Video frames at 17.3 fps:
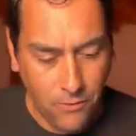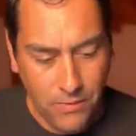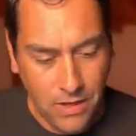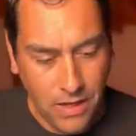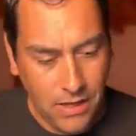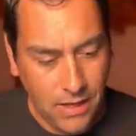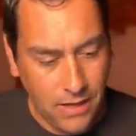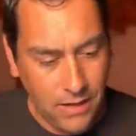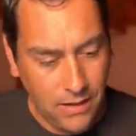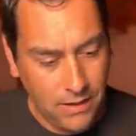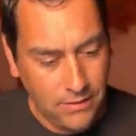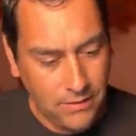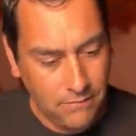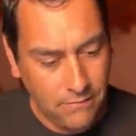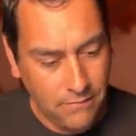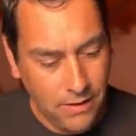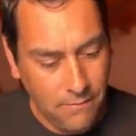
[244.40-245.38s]
me. I, I,
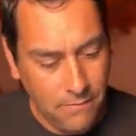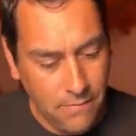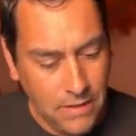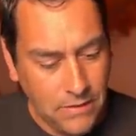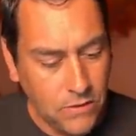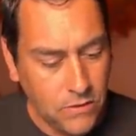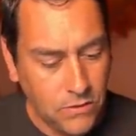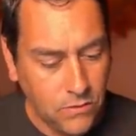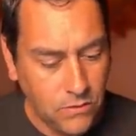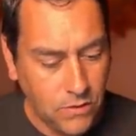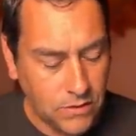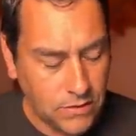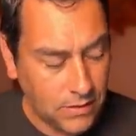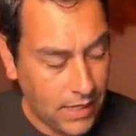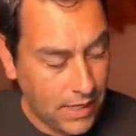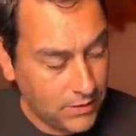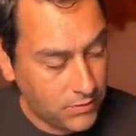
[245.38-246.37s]
I meant to do
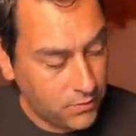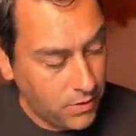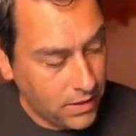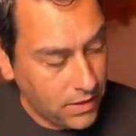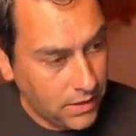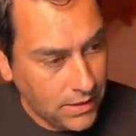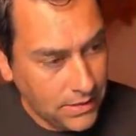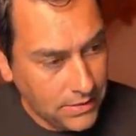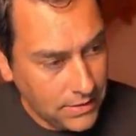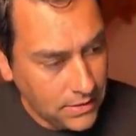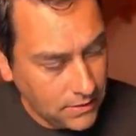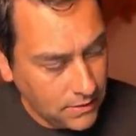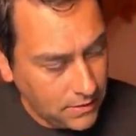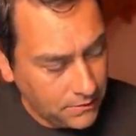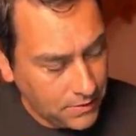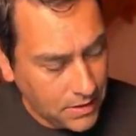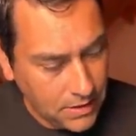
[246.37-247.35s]
this last week and I
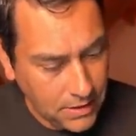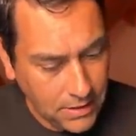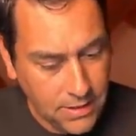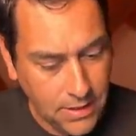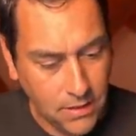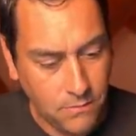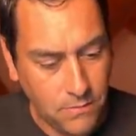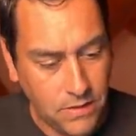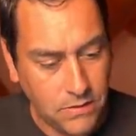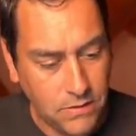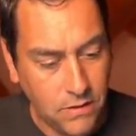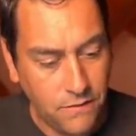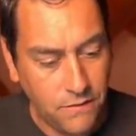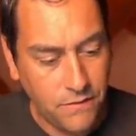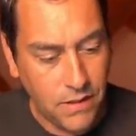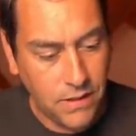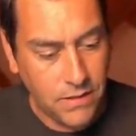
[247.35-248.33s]
didn't. I'm kind of kicking
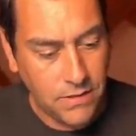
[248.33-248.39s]
myself that I